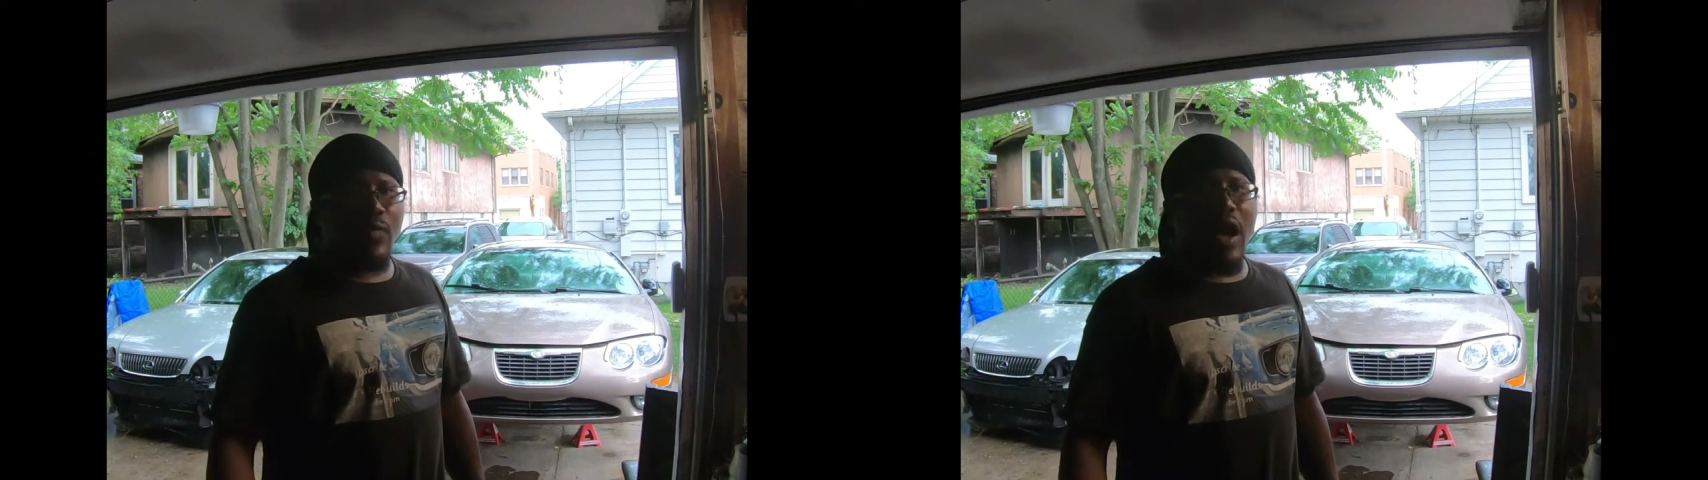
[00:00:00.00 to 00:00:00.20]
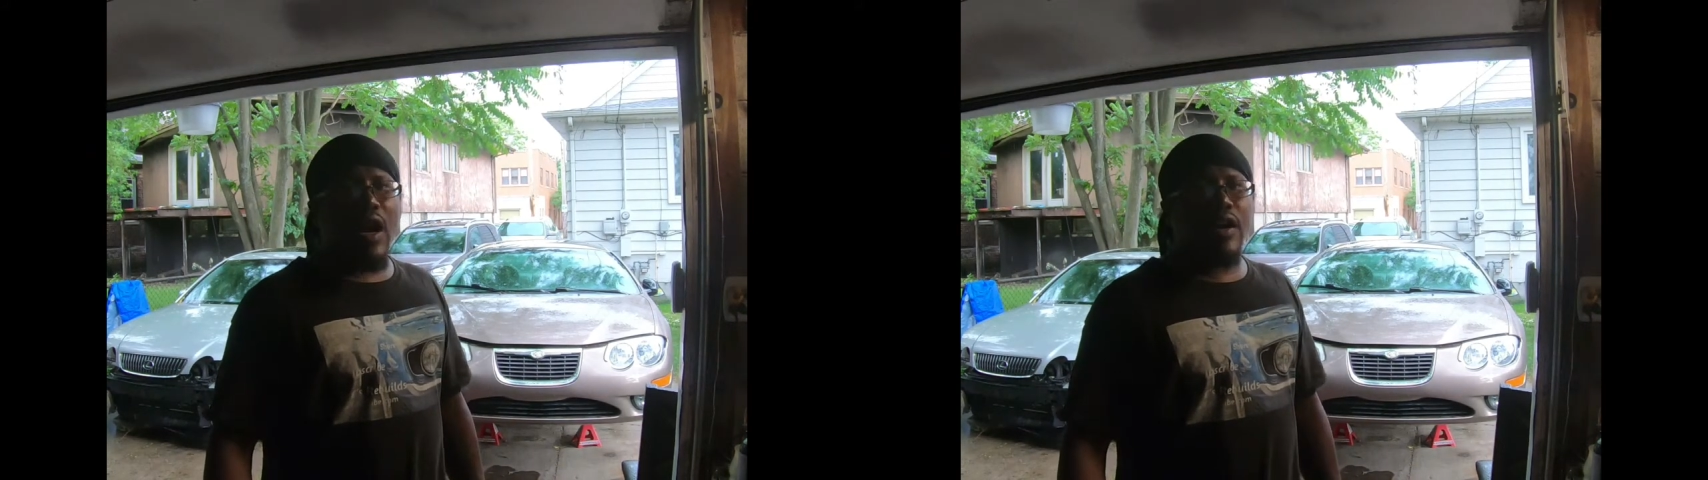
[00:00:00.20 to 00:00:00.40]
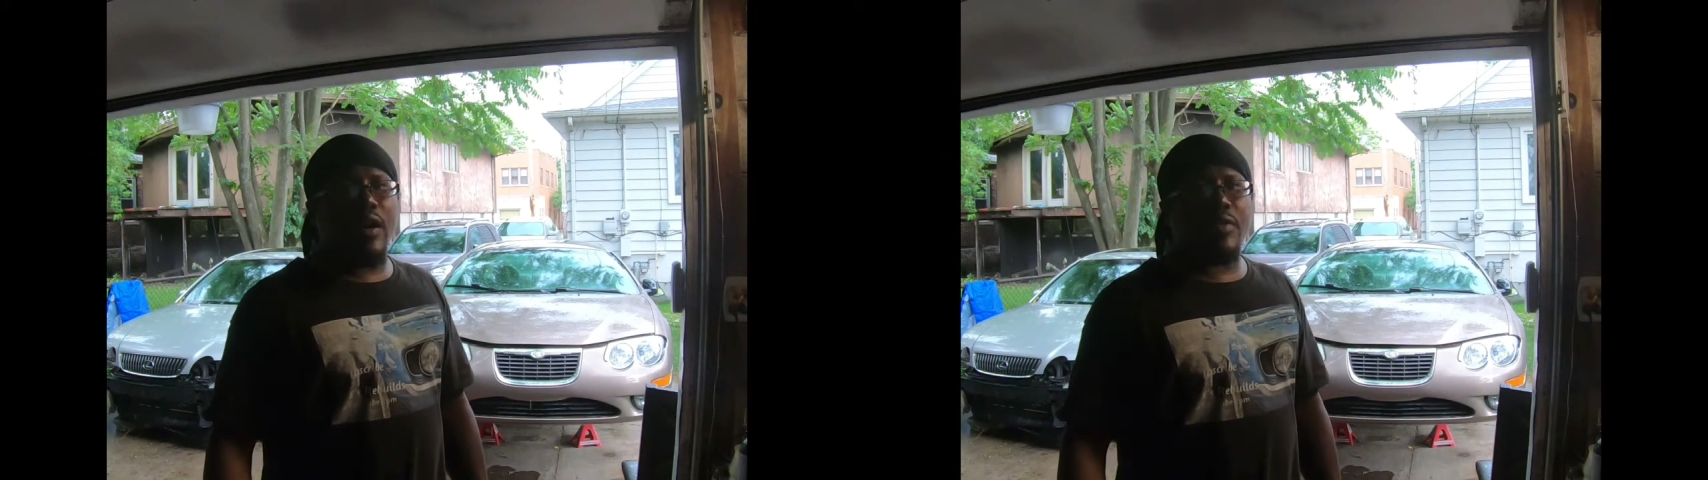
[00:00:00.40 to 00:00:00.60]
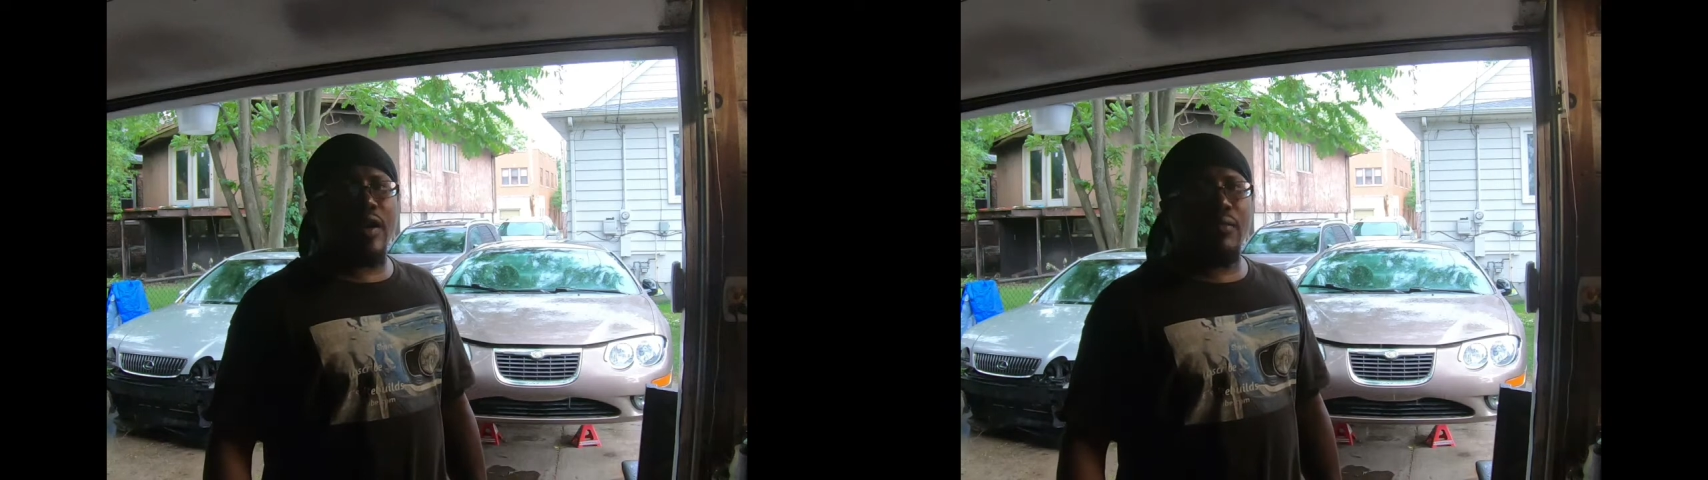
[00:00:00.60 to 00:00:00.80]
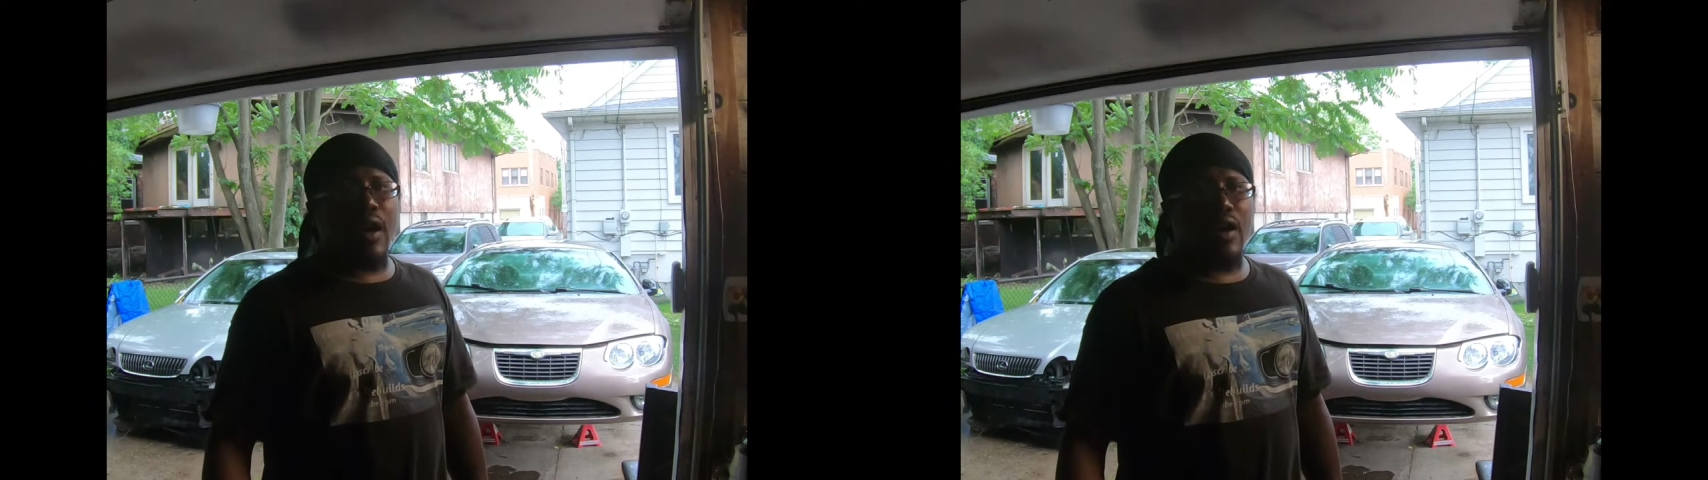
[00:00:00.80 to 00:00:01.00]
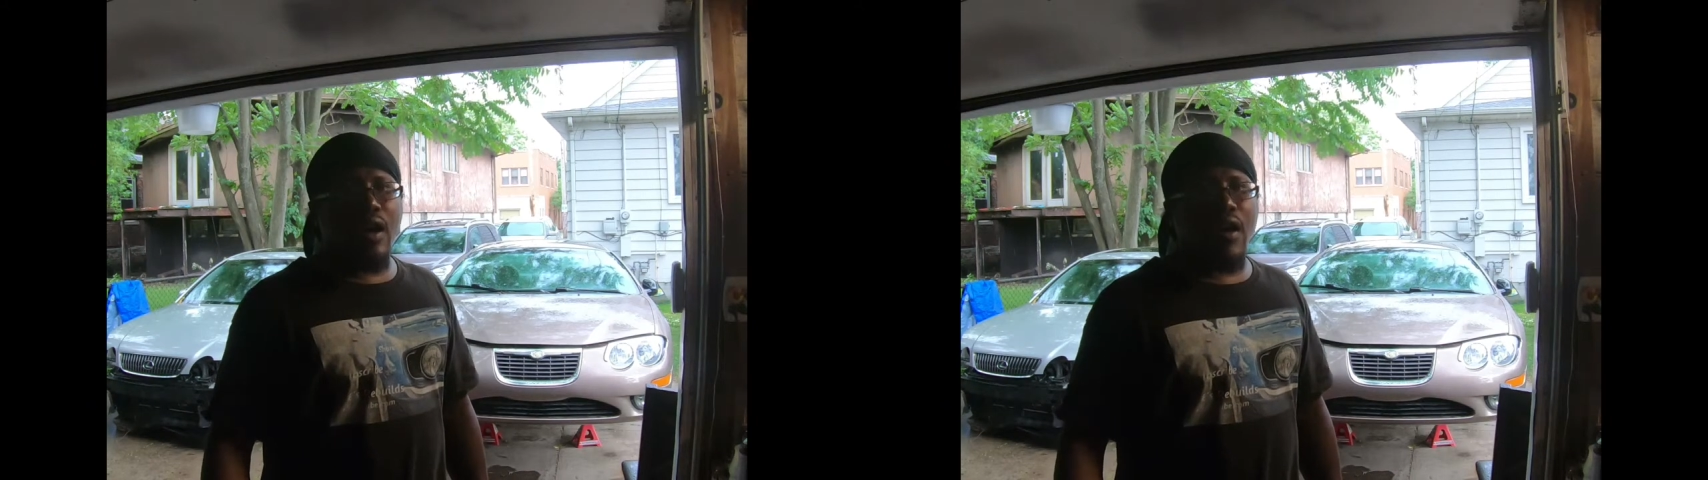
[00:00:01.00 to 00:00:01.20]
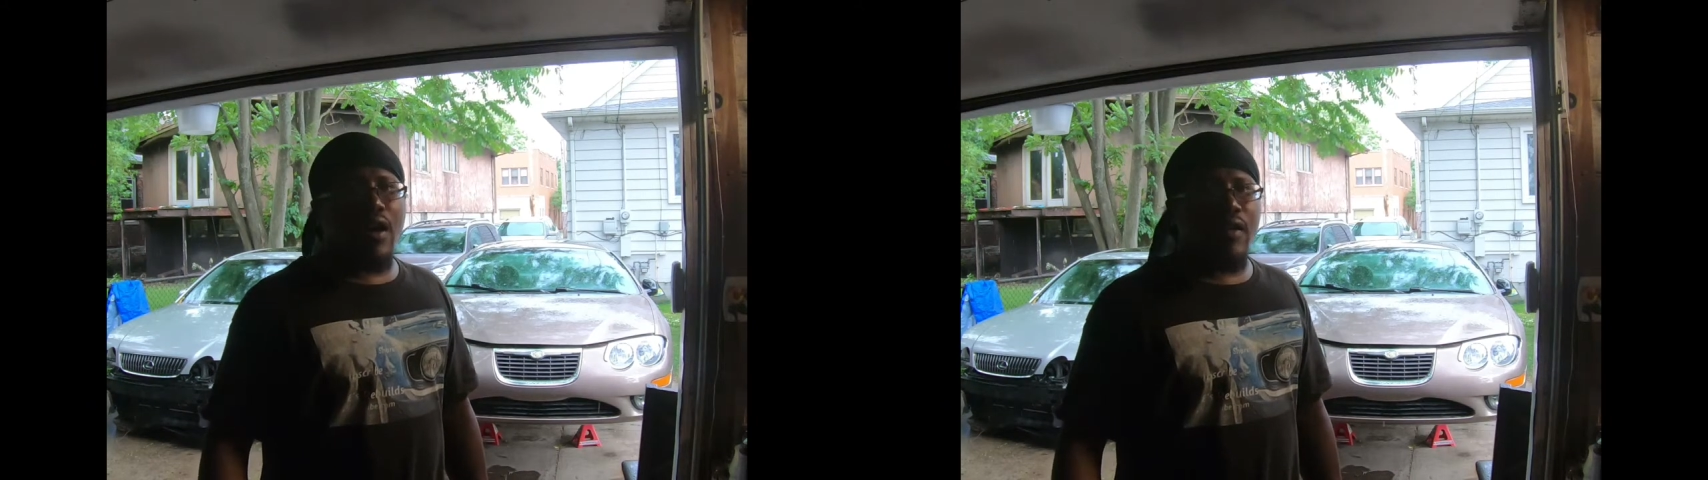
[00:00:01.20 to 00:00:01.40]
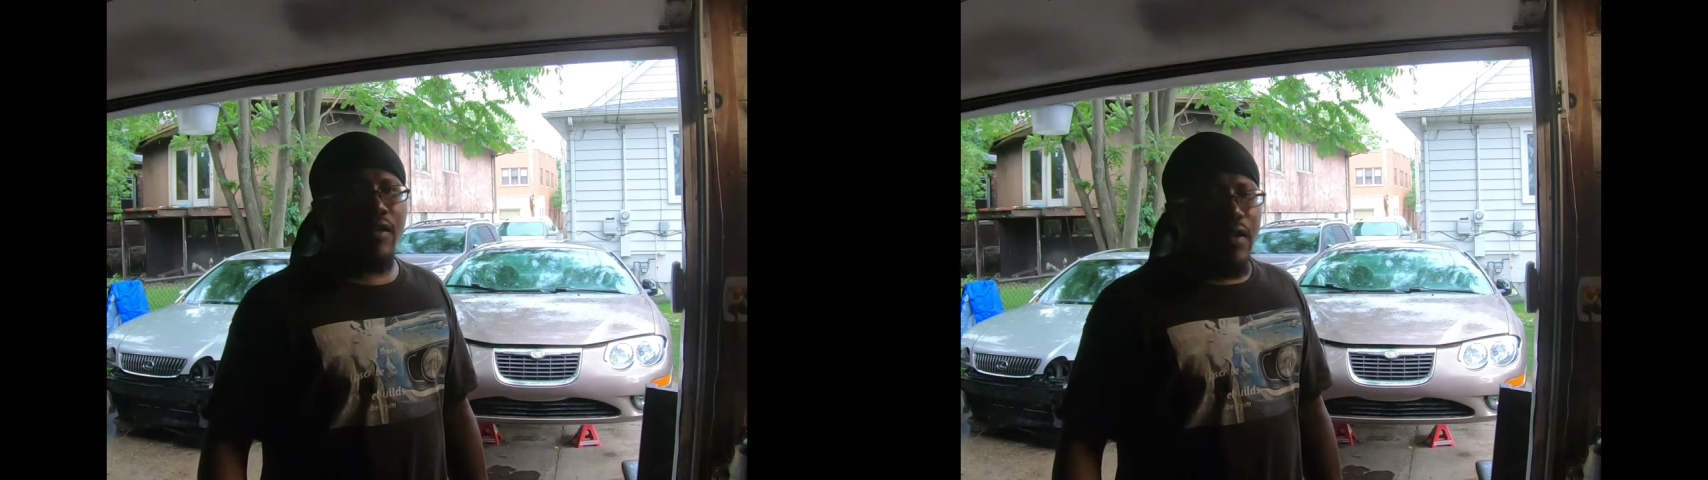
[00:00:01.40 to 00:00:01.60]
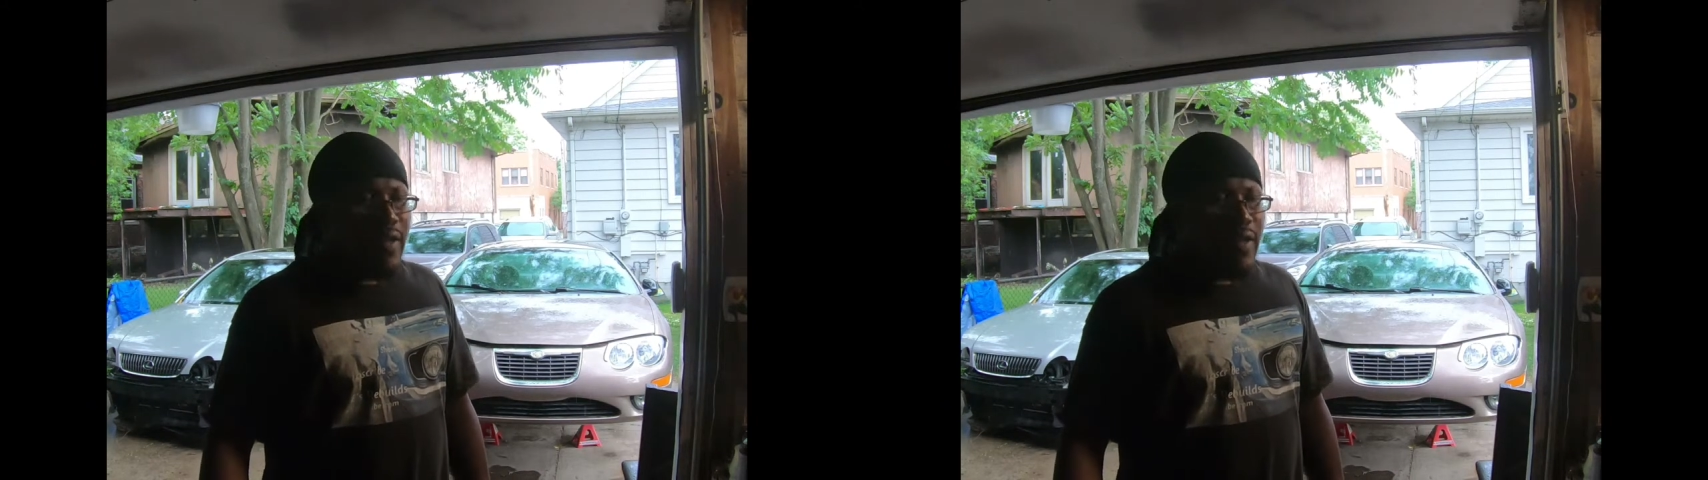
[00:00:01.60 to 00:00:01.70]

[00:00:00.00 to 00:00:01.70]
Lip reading: I'll come get my car,